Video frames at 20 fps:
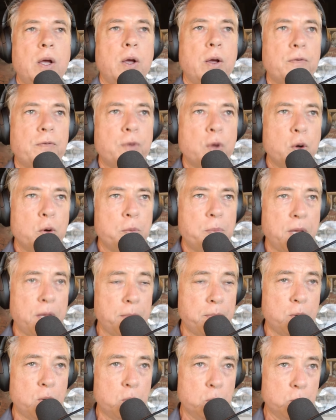fewer
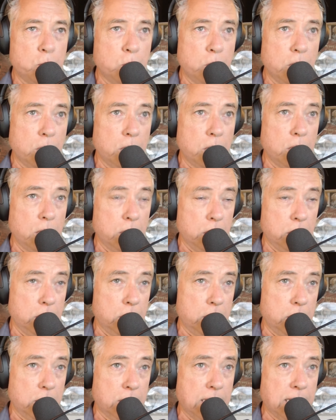people will
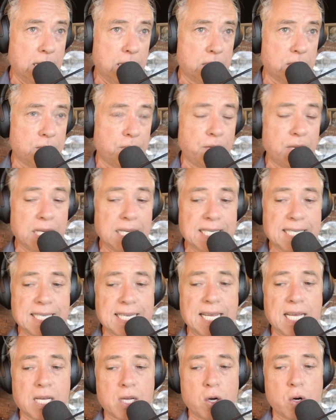get severely
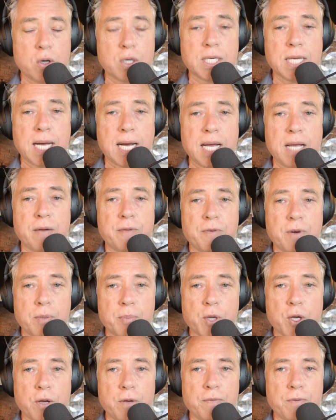sick or die from
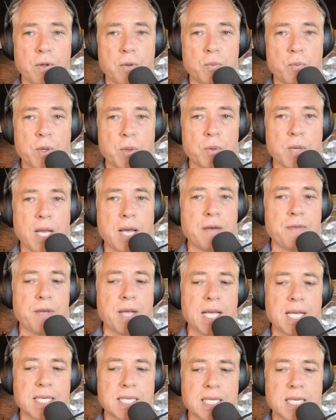COVID. We will have
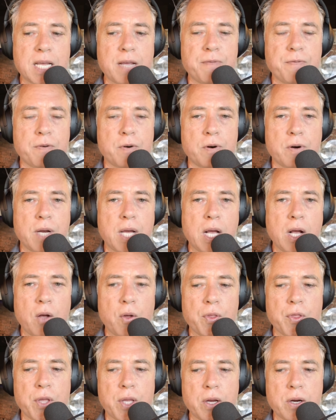a safer,
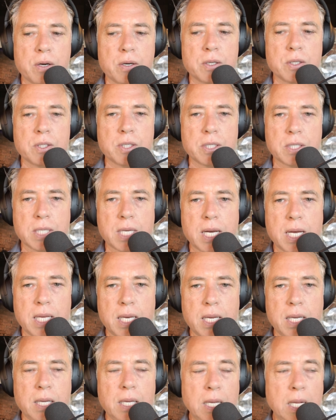healthier
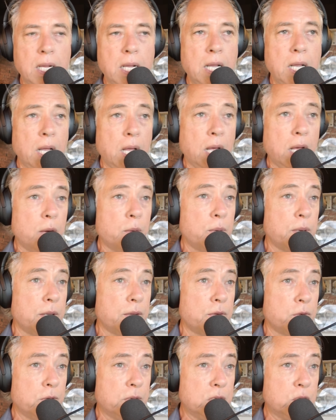society
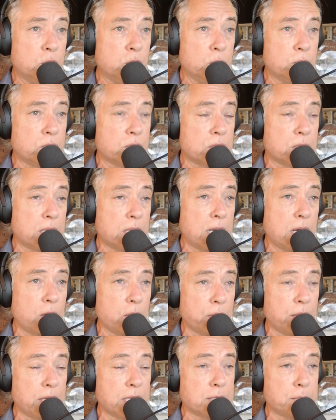with reduced
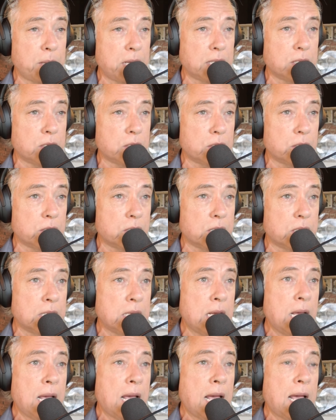health expenses
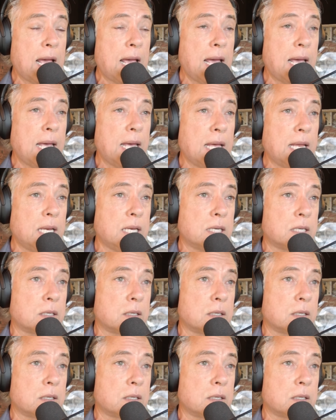and